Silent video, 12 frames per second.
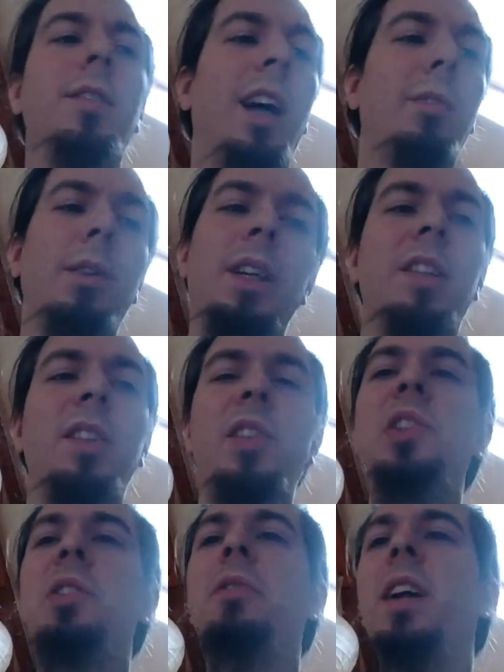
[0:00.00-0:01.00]
Actually, this
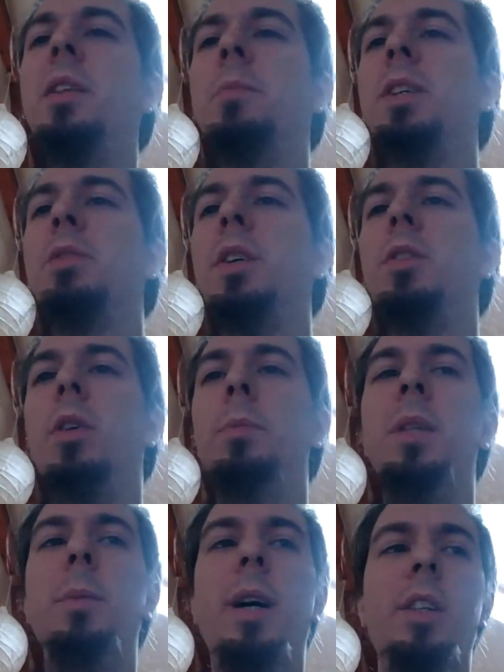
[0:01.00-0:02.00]
is a valid metric to
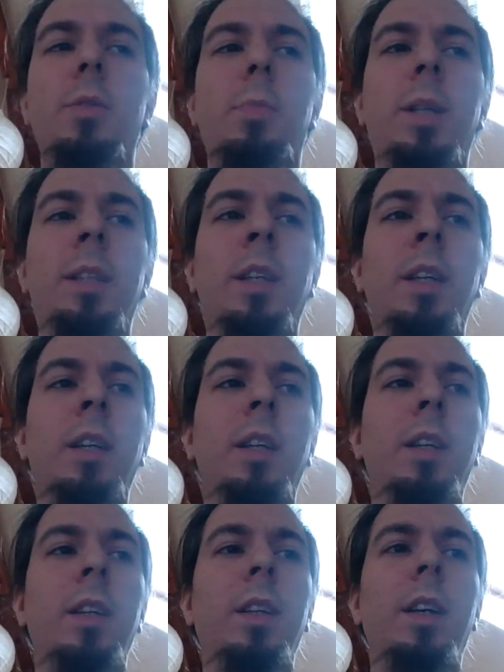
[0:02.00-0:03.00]
optimize, but
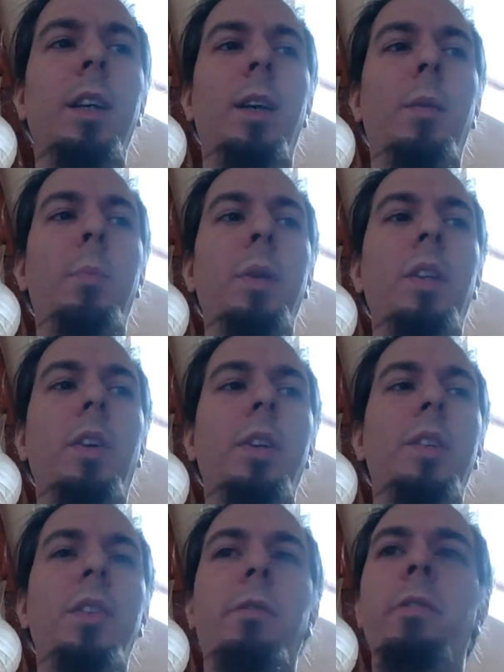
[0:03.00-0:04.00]
Bitcoin
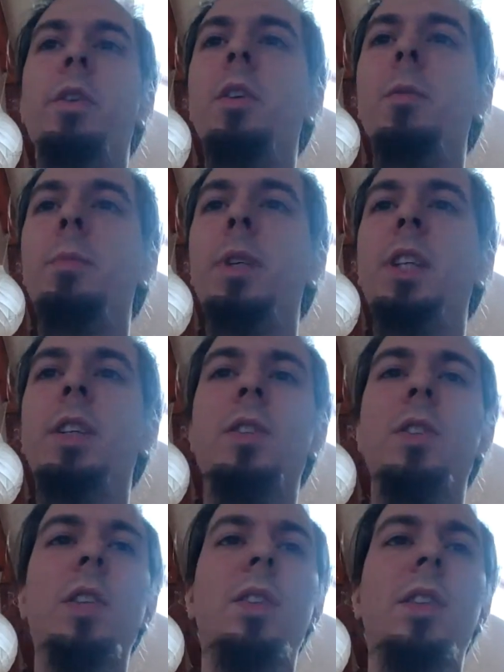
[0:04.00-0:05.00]
is a very
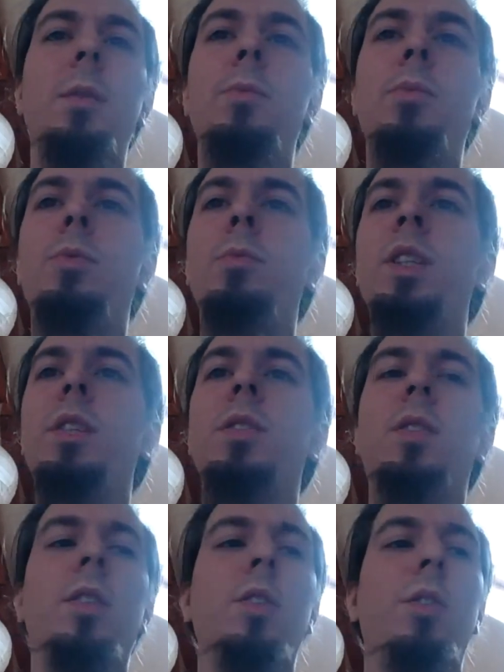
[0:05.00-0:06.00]
complicated system with,
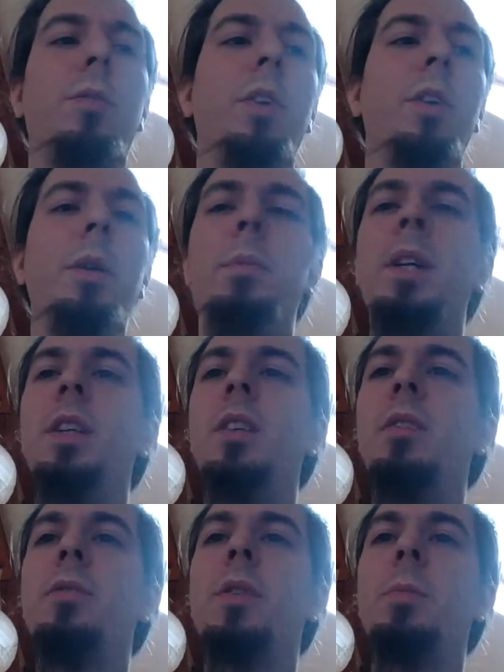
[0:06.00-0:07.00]
you know, very many
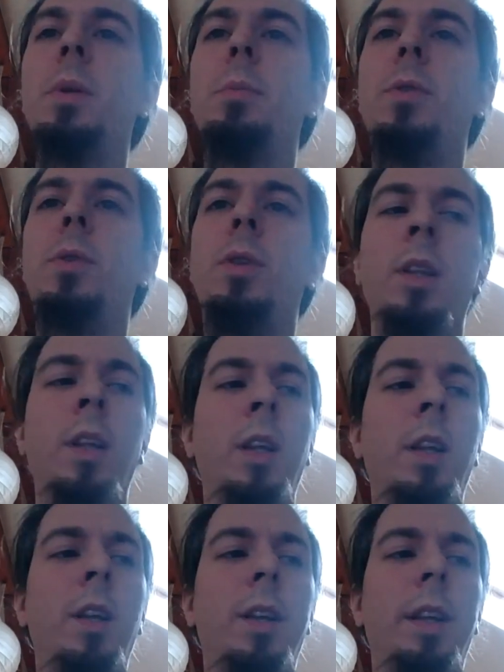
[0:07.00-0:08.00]
different people
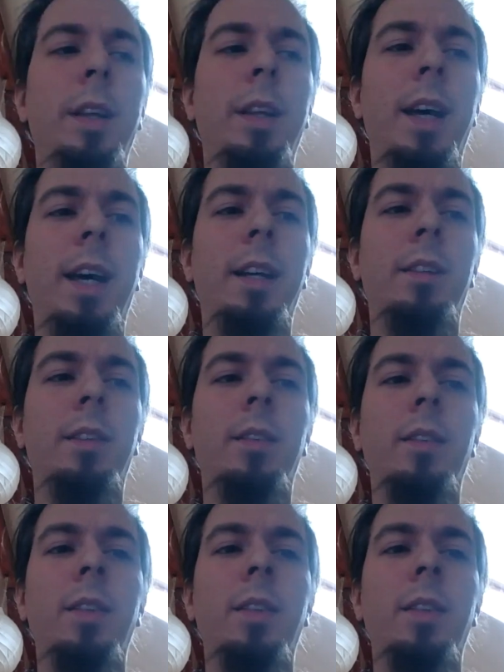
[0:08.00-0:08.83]
that